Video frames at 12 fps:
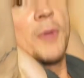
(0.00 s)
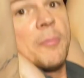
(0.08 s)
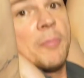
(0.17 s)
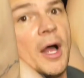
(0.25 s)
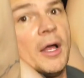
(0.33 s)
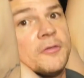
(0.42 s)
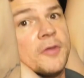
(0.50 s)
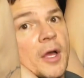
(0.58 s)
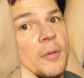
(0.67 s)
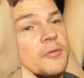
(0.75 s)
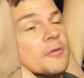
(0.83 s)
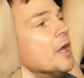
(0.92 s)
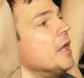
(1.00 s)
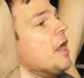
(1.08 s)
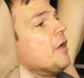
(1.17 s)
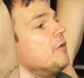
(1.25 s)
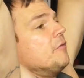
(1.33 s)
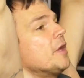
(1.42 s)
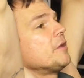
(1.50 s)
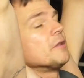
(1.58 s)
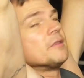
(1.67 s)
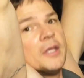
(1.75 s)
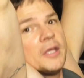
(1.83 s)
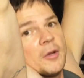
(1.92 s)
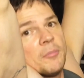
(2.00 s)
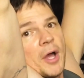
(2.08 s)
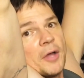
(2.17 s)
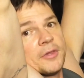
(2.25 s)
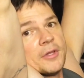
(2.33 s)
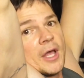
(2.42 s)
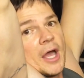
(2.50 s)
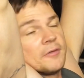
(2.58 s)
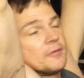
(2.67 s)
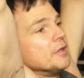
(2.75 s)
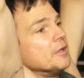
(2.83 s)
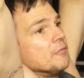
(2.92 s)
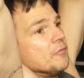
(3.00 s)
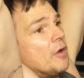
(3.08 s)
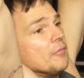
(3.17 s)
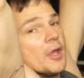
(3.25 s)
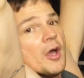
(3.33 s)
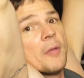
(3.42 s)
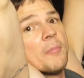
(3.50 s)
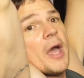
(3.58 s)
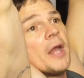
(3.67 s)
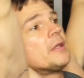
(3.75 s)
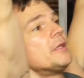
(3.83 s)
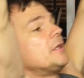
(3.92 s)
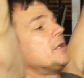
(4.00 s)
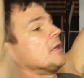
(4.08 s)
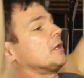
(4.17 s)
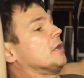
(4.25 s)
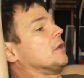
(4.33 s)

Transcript: my biceps. And I don't even have to think about the lats getting involved. They automatically kick